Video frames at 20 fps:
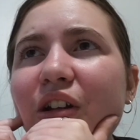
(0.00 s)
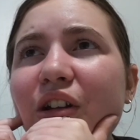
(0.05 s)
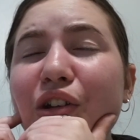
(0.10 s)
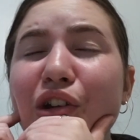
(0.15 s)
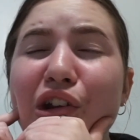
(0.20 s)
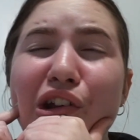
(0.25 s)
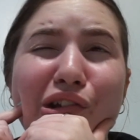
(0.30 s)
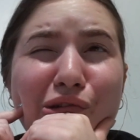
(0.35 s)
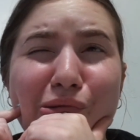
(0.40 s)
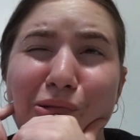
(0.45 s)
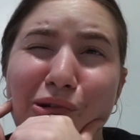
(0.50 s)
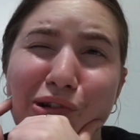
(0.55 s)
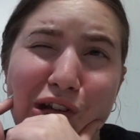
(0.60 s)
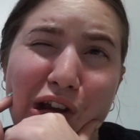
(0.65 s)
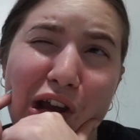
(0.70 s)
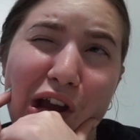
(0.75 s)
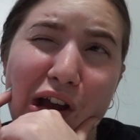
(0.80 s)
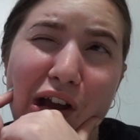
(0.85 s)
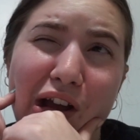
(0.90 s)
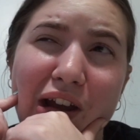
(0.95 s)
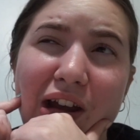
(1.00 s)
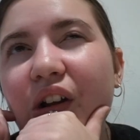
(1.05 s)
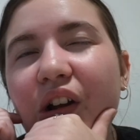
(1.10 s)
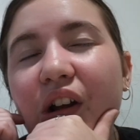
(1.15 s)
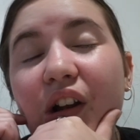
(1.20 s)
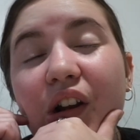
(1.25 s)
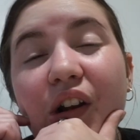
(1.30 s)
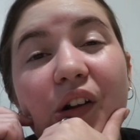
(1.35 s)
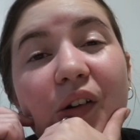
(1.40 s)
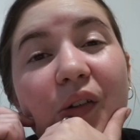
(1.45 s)
The day's almost gone.
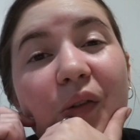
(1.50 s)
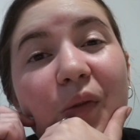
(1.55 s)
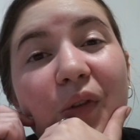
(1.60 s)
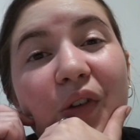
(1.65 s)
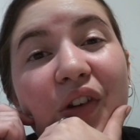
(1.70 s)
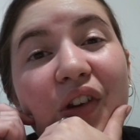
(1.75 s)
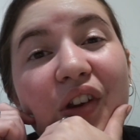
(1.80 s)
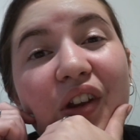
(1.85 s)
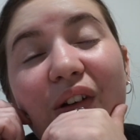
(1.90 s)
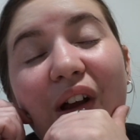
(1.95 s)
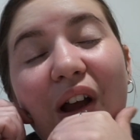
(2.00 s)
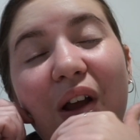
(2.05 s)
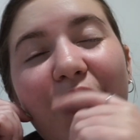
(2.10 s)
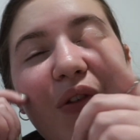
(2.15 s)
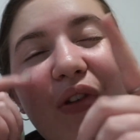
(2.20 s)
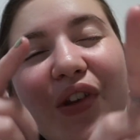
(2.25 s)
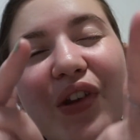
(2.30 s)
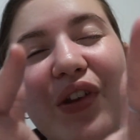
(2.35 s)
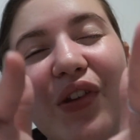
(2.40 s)
I don't know. We'll see. I will see you